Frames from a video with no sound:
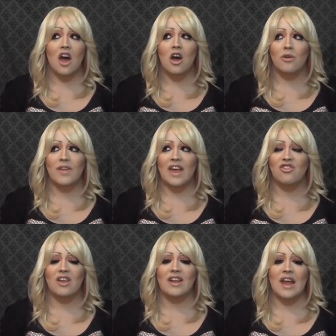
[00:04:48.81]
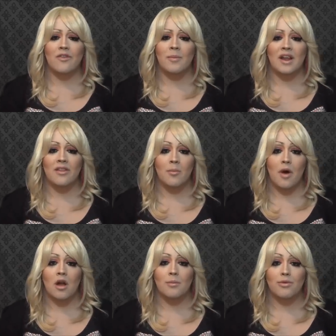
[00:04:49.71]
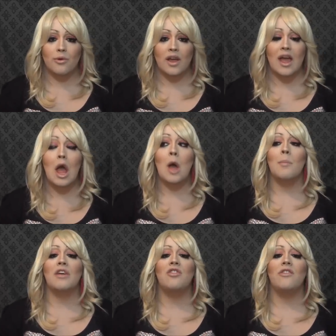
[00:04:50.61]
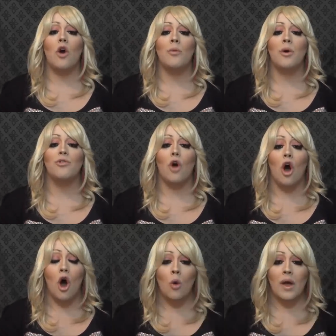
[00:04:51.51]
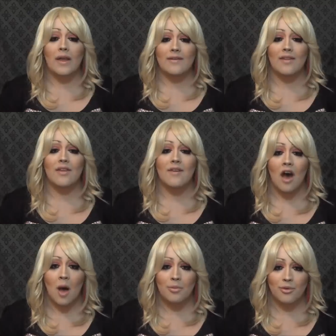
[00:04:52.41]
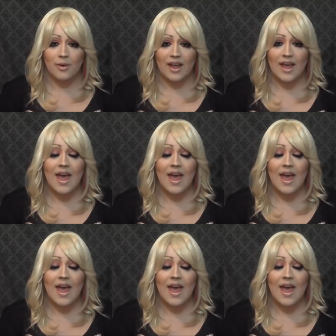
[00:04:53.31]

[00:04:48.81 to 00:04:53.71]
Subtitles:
Not only has she never been in the bottom three, but she's almost always in the top three.